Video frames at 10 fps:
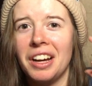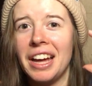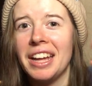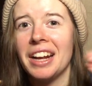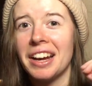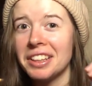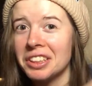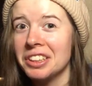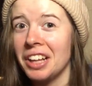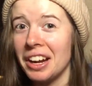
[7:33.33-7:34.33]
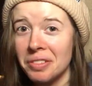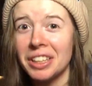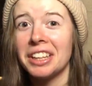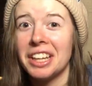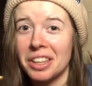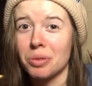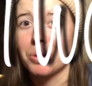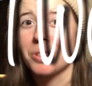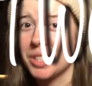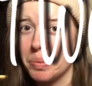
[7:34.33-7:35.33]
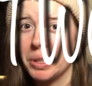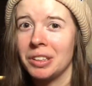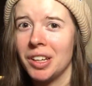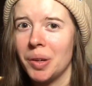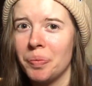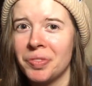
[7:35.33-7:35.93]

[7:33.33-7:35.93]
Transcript: and I really like Three Door Cinema Club